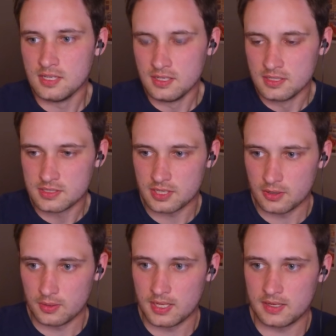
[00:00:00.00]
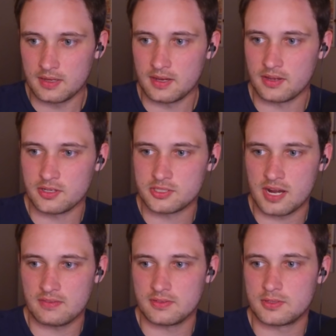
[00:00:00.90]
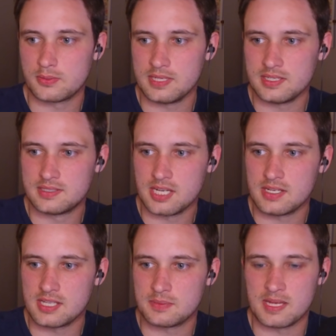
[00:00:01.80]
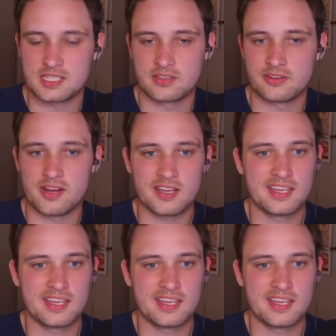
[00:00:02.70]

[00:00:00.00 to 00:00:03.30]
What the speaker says: So Hunter Trap tweeted JJ smashing the rock.